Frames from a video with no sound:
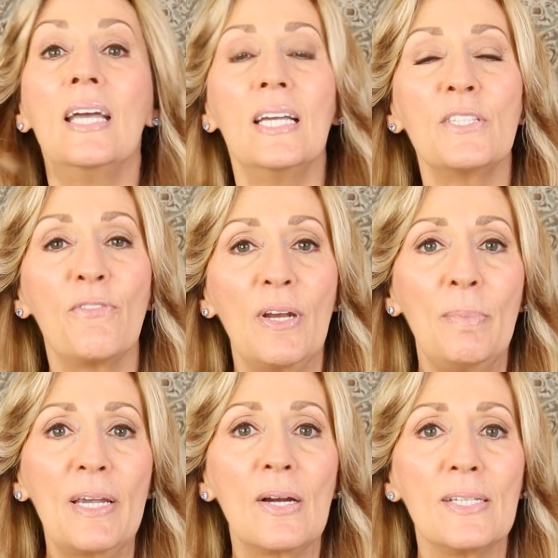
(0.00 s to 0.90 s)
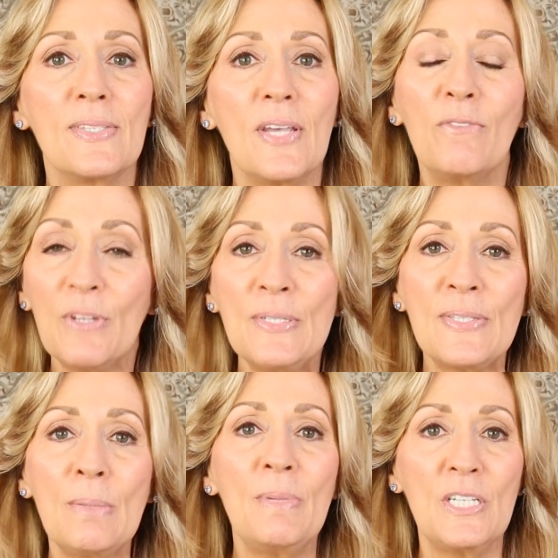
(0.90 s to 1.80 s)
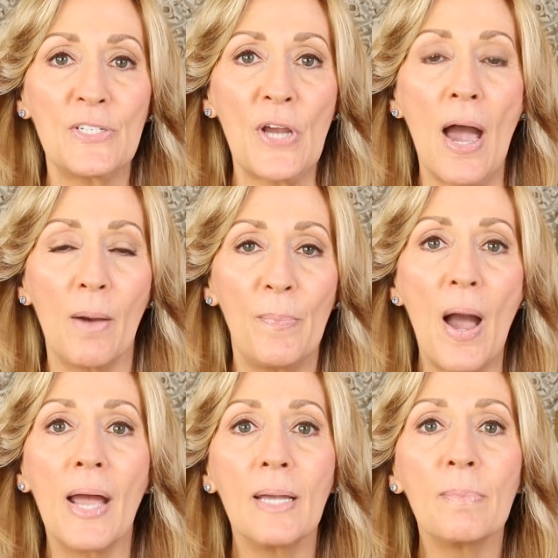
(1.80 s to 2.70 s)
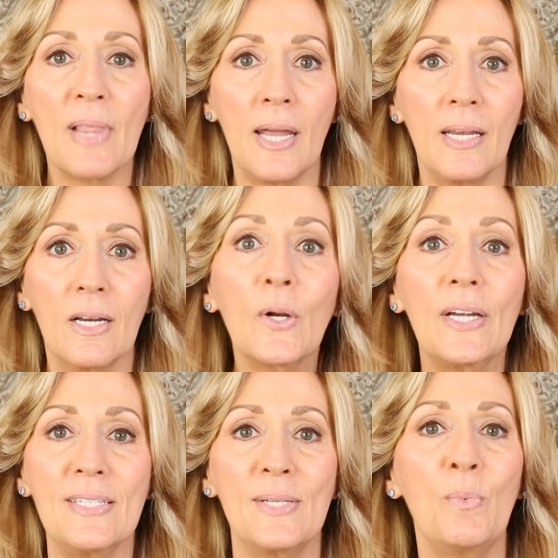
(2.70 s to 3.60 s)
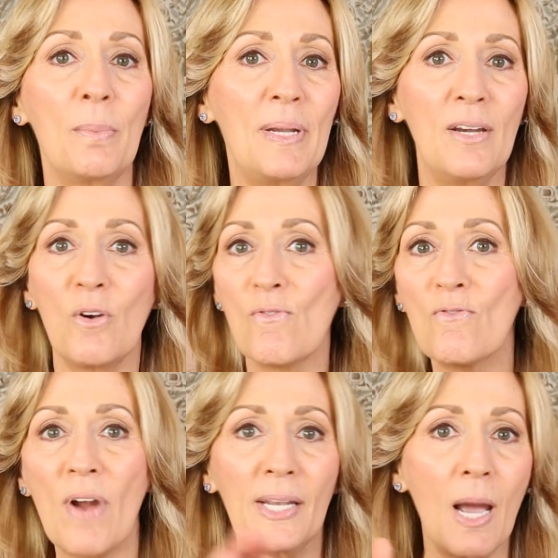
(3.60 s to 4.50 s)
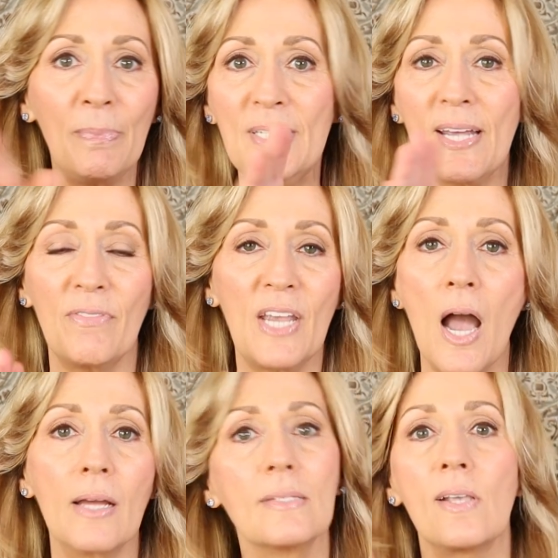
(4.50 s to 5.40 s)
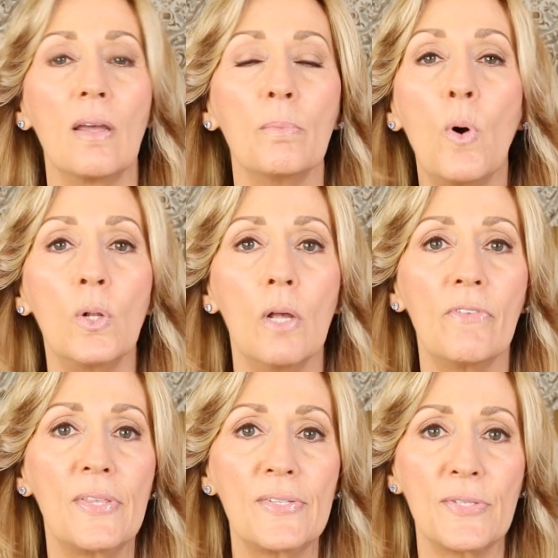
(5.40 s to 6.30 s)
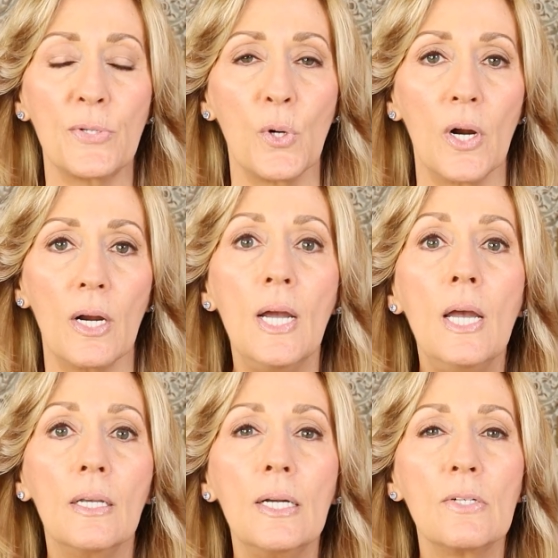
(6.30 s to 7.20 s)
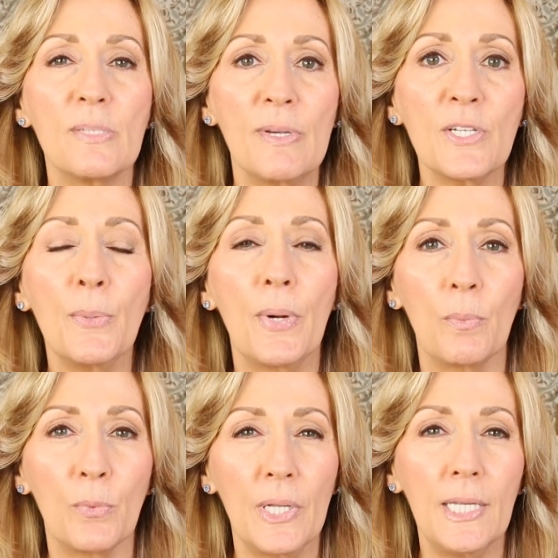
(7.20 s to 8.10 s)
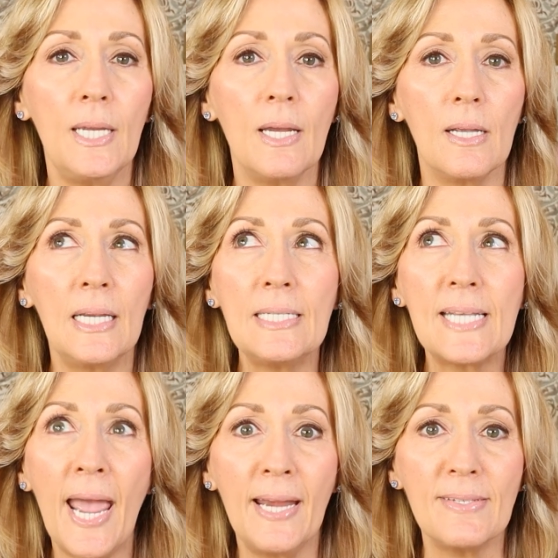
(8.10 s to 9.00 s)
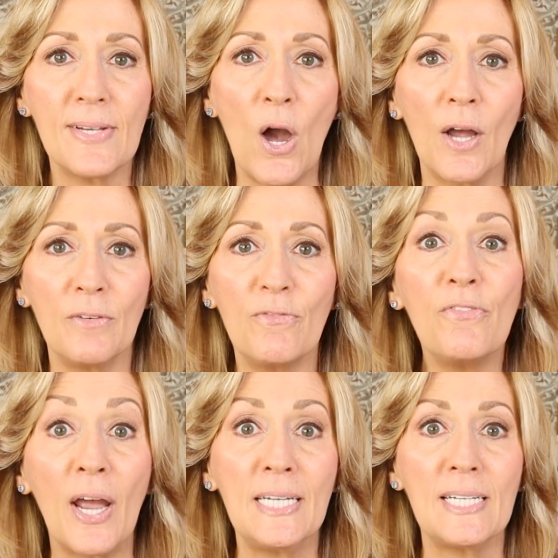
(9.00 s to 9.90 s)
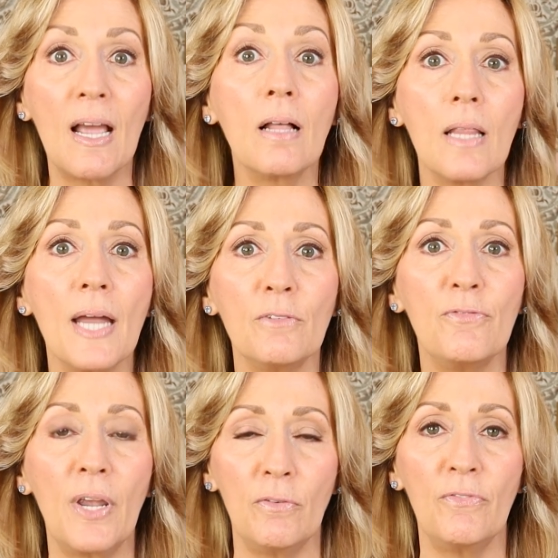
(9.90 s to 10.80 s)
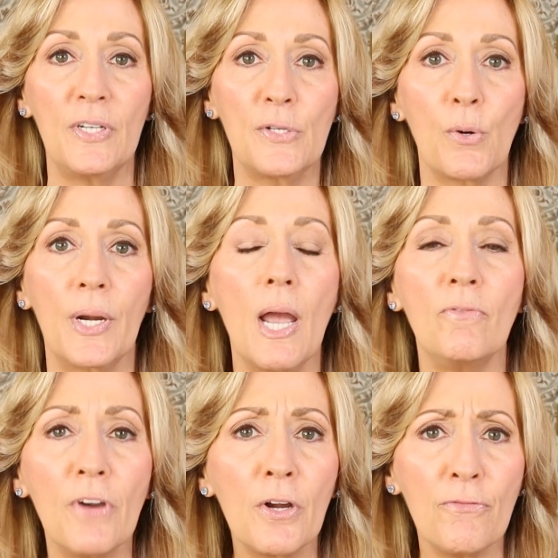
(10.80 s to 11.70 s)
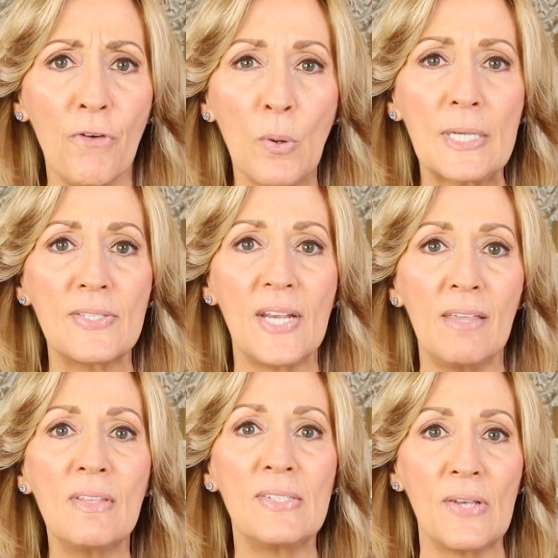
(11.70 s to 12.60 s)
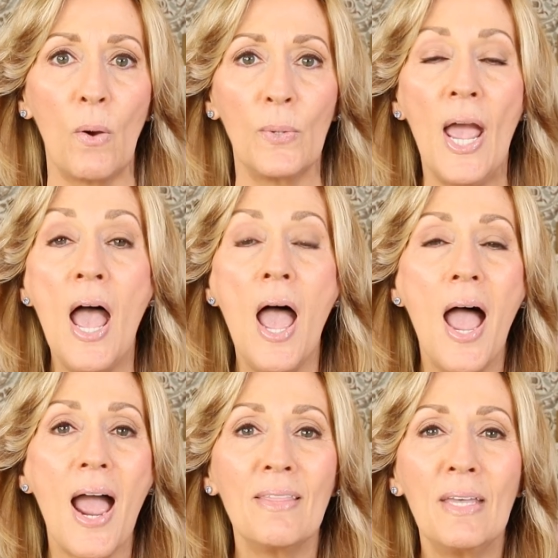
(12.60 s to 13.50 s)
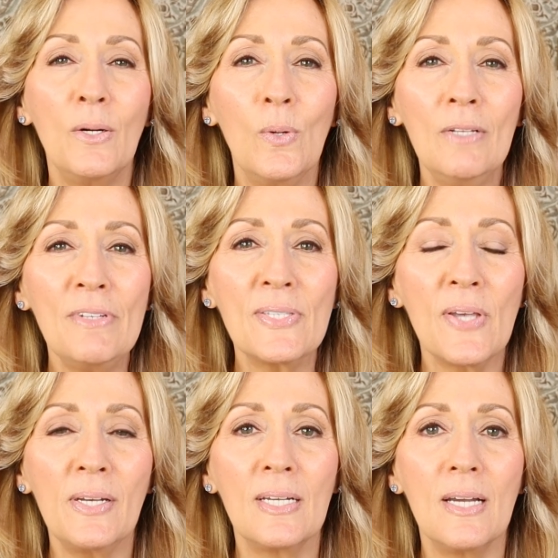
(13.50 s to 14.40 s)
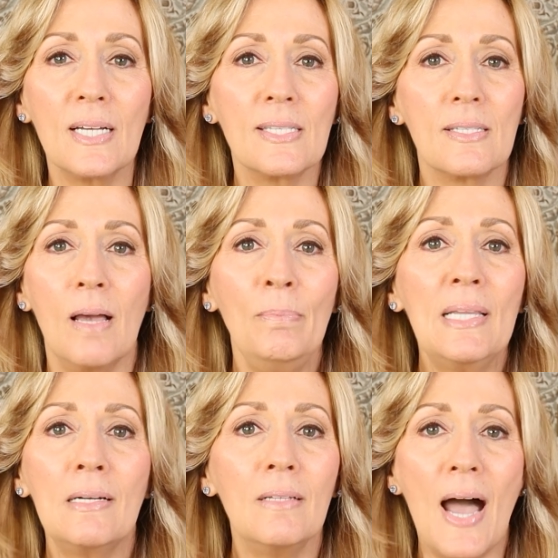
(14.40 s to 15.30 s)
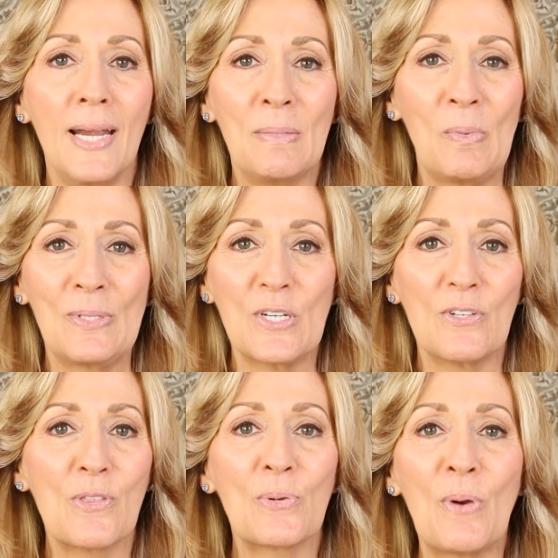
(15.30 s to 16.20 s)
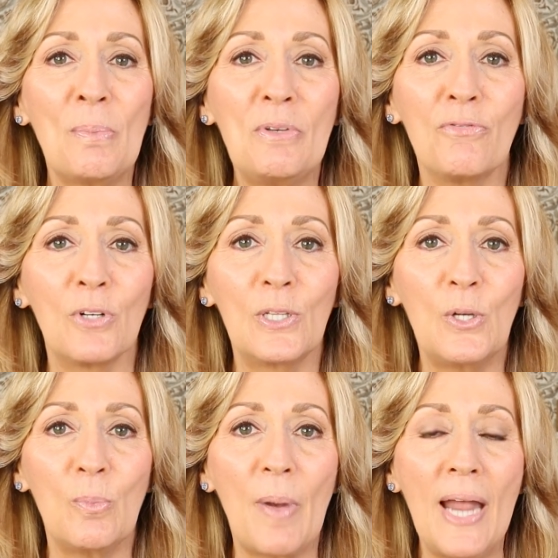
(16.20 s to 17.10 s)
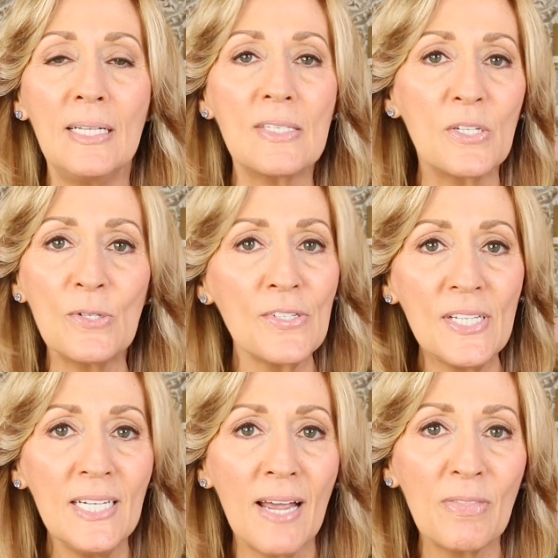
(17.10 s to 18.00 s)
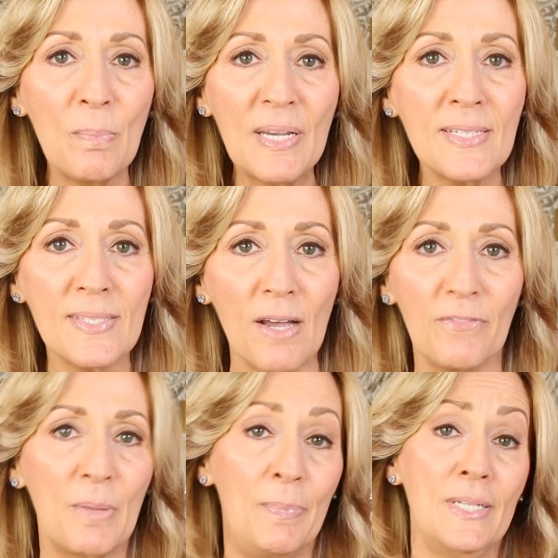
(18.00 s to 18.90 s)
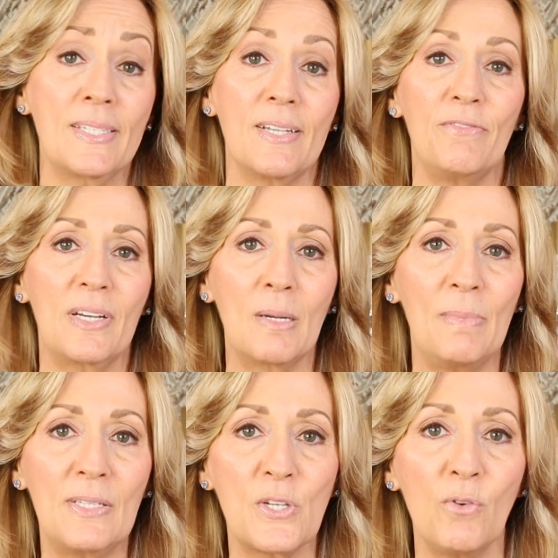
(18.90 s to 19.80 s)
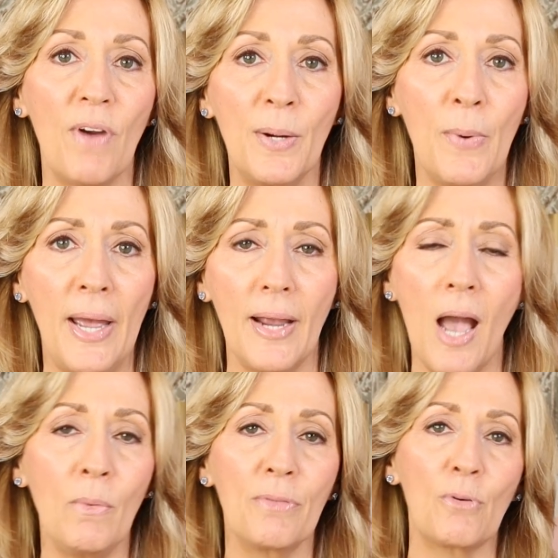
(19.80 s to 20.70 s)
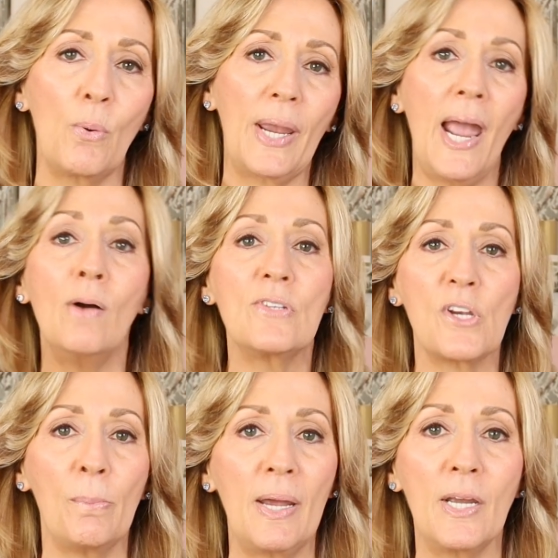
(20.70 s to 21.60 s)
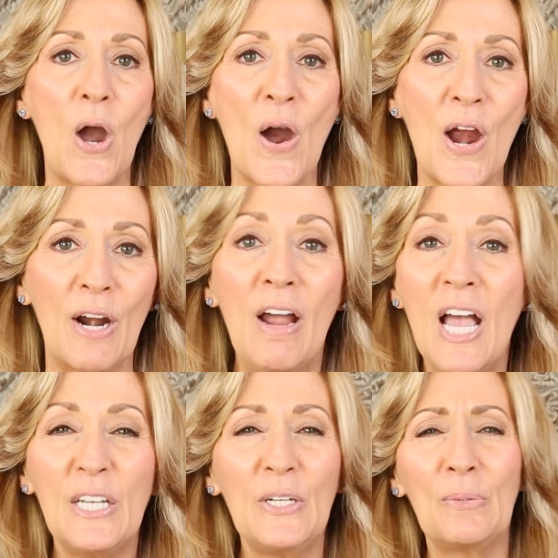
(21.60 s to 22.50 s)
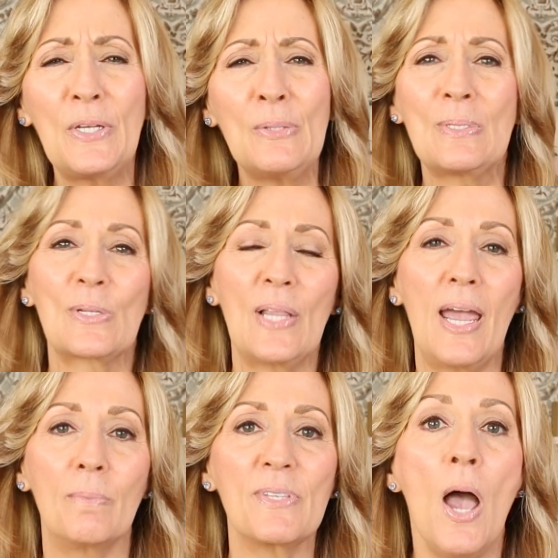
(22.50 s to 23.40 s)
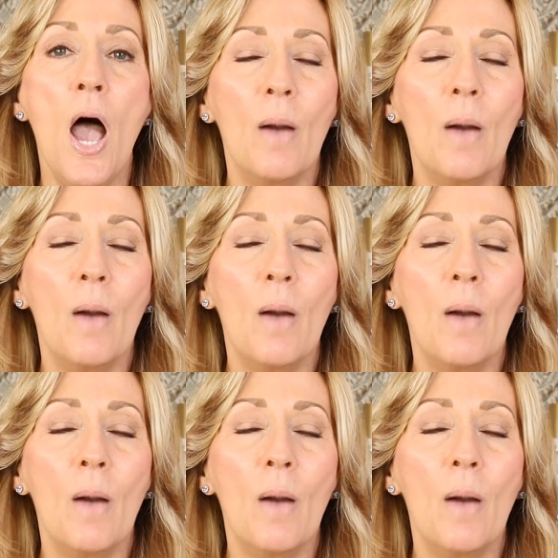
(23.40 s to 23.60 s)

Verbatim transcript: It's funny because if you see me shop, I am like crazy woman running up and down the aisles. I'm all over the store, you know, especially when I'm really intent on finding a lot of inventory. I'm very focused in the zone and then all of a sudden, some little item will just throw me for a loop. And it's usually not the big stuff. The big stuff I commit to right away. I will throw a couch in my car, you know, huge lamps.